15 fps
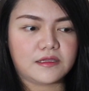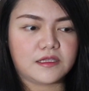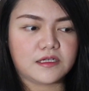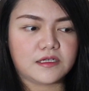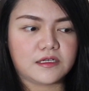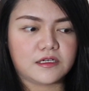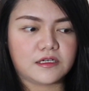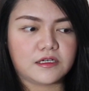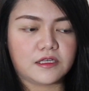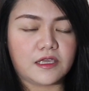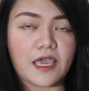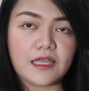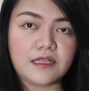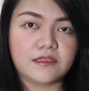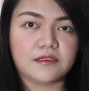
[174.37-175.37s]
the
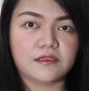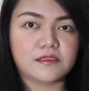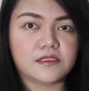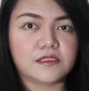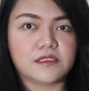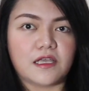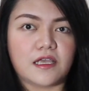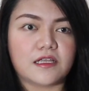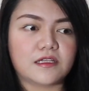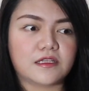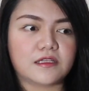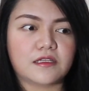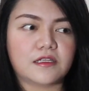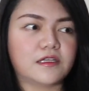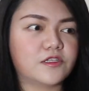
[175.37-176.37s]
candles,
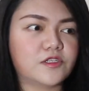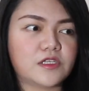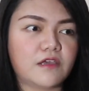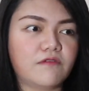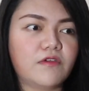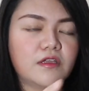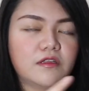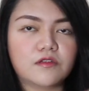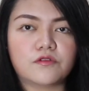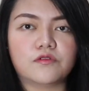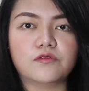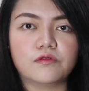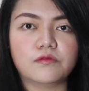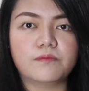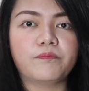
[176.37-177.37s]
and it's giving the
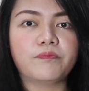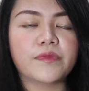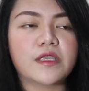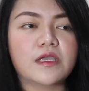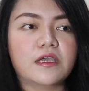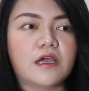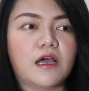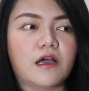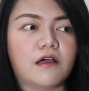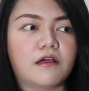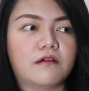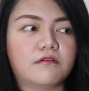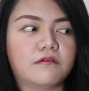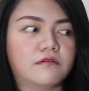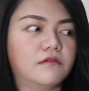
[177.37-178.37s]
room
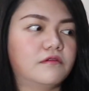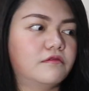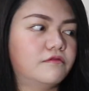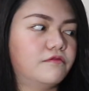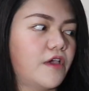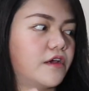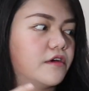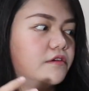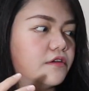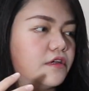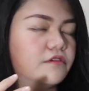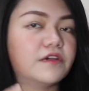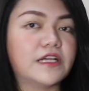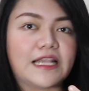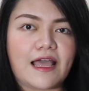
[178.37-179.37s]
a
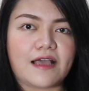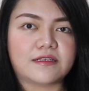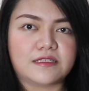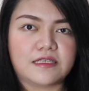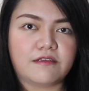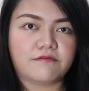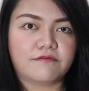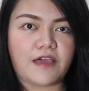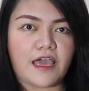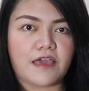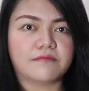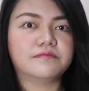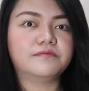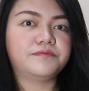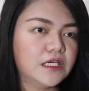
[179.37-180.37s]
very relaxing
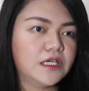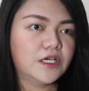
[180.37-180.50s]
vibe.